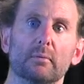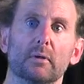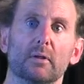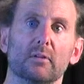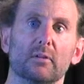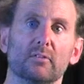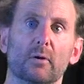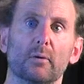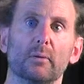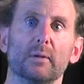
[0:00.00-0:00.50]

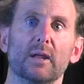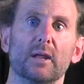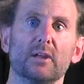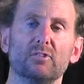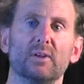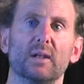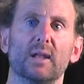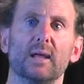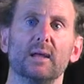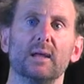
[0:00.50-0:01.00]
So
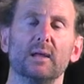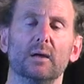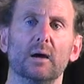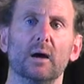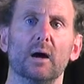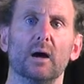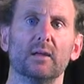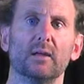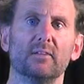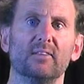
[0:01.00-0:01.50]
initially
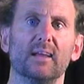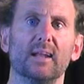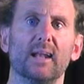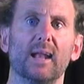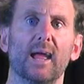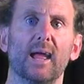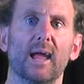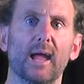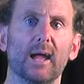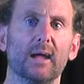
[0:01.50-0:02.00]
I set
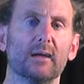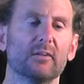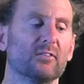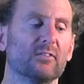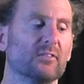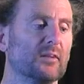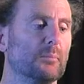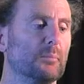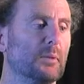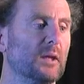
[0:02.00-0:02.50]
x
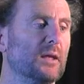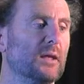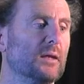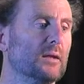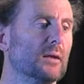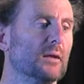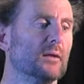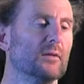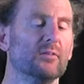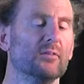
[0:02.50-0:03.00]
to be
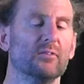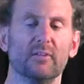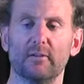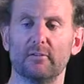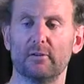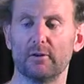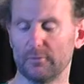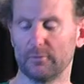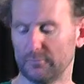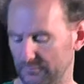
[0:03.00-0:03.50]

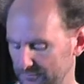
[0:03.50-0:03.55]
0.